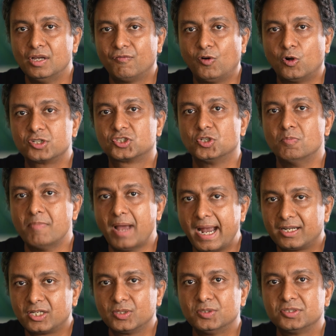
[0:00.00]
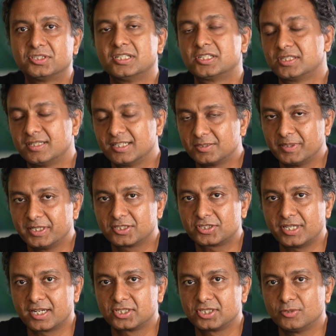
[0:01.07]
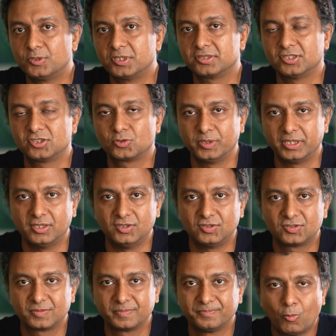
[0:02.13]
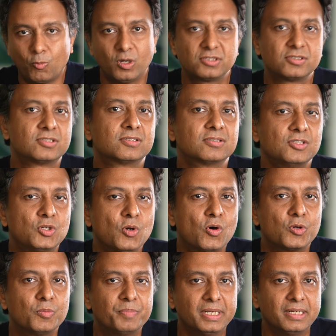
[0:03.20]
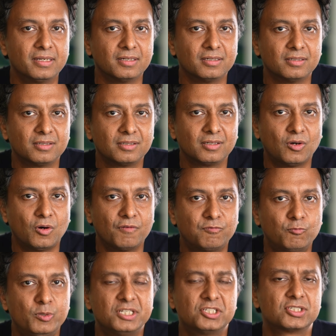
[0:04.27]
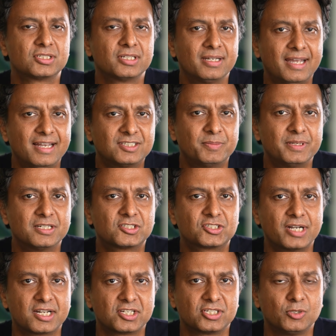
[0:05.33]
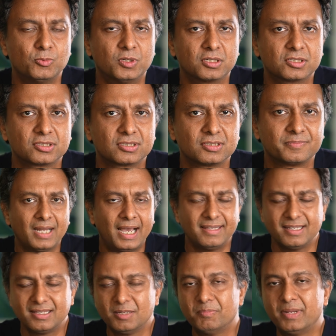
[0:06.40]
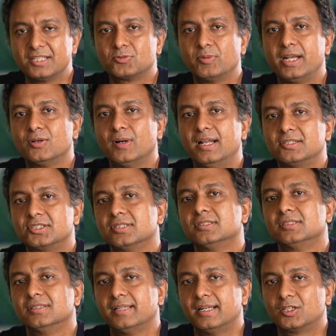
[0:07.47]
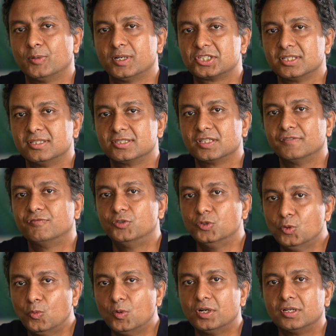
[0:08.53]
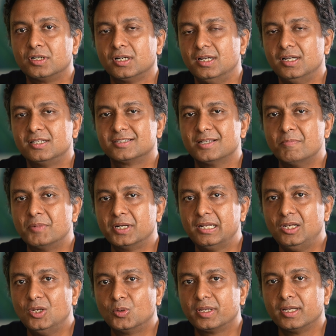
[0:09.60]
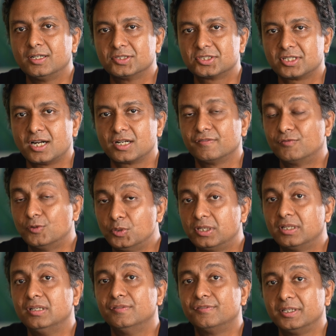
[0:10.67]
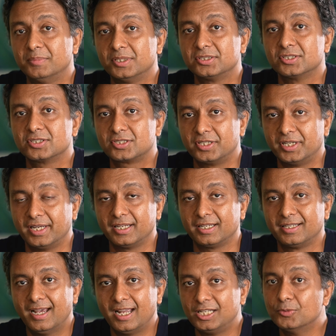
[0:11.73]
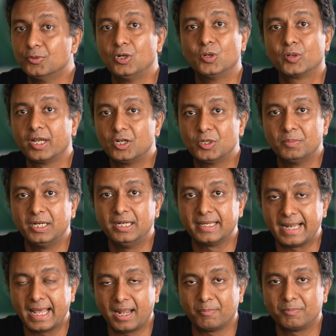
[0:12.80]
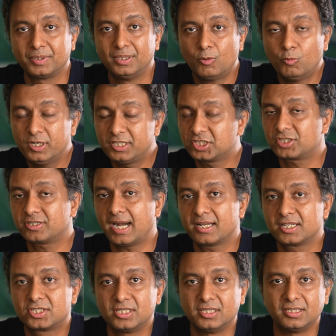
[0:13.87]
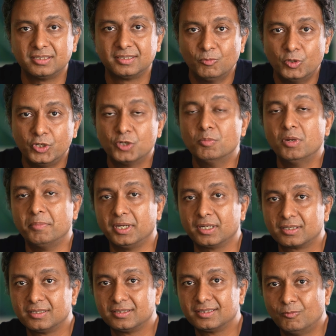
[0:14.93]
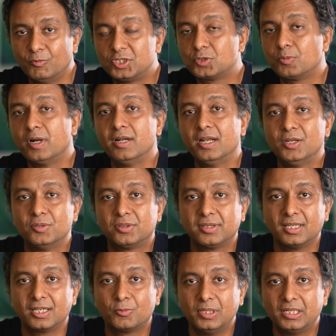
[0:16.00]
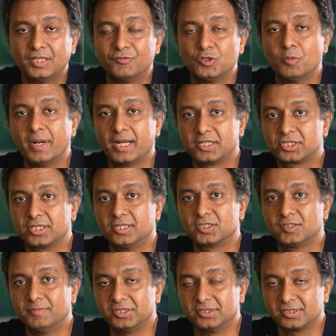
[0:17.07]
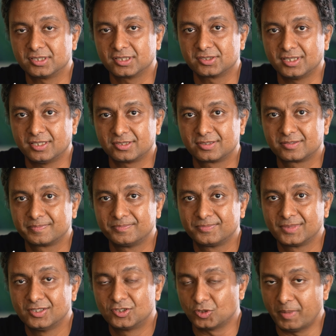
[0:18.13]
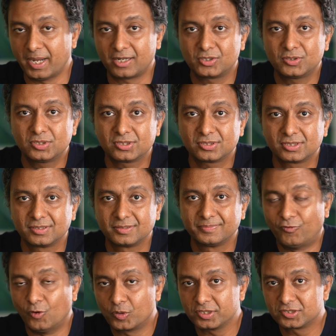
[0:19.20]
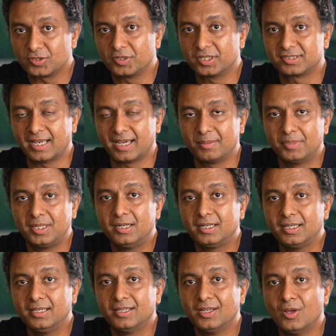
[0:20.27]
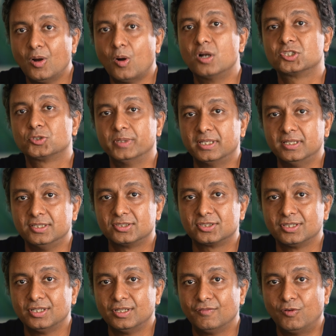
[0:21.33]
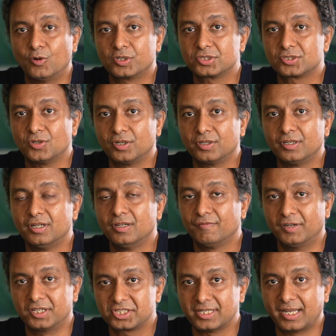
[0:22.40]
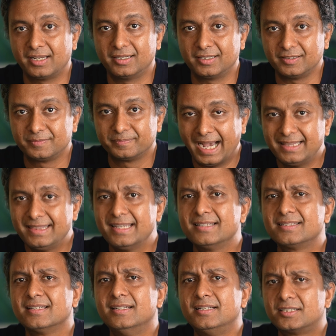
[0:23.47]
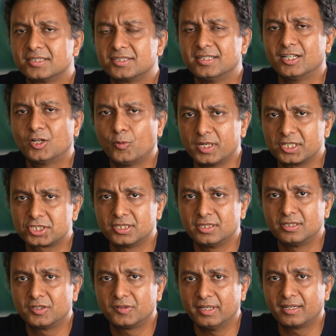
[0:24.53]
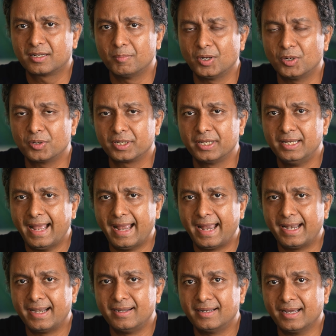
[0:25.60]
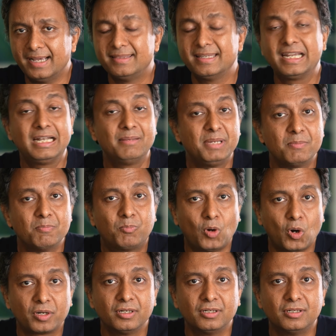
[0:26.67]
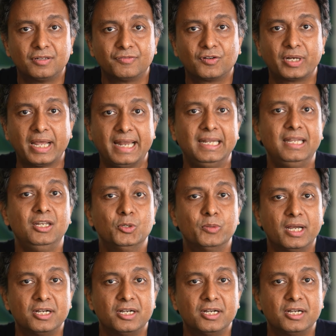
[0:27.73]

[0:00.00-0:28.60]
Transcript: for Zomato's digital experience strategy versus Swiggy's. What's your opinion of which experience strategy works? I think the best way to answer that question is if you were somebody looking to start a food delivery business today and you were looking to build an app, which strategy would you mimic? Which one do you think will give you a better chance of business success? Zomato's focused on desirability or Swiggy's focused on functionality? I think it's an interesting question to think about, and I think it'll be important for any new